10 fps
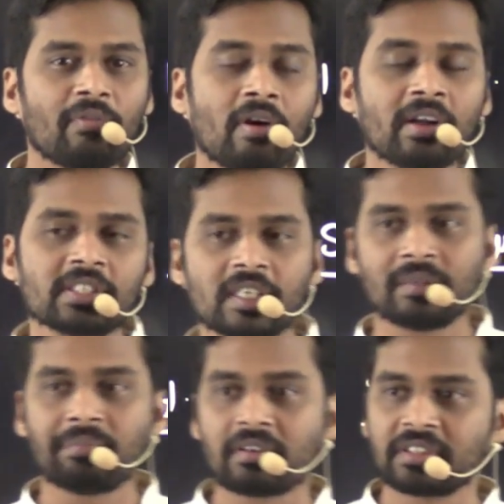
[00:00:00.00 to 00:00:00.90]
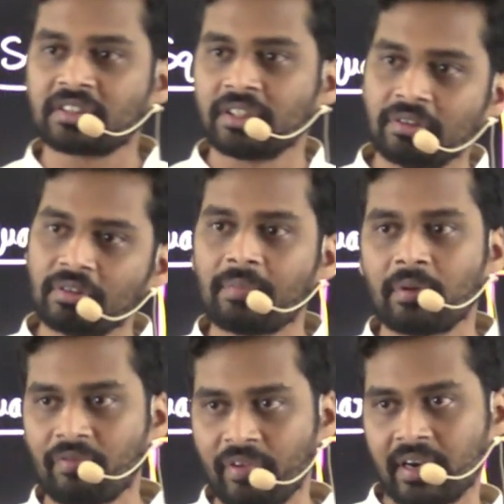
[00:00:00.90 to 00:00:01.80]
of horizontal boxes into
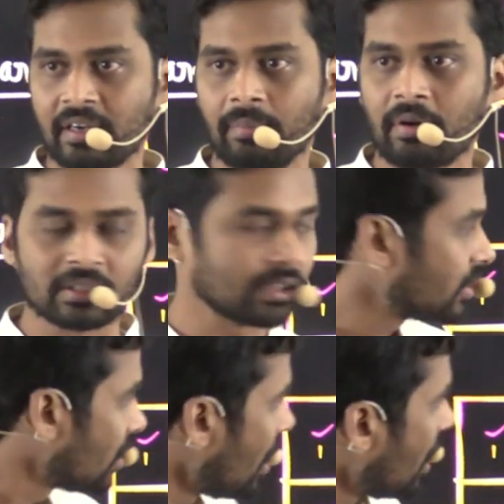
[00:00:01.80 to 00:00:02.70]
number of vertical boxes.